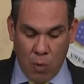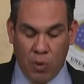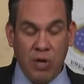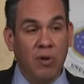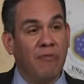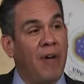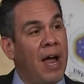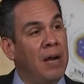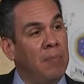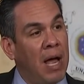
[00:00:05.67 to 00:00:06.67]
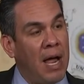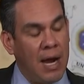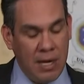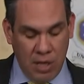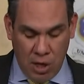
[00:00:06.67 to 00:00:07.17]
We're unified
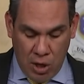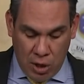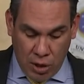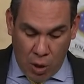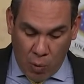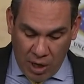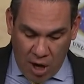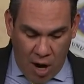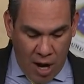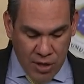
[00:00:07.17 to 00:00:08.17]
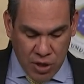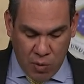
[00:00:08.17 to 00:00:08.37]
behind lowering costs,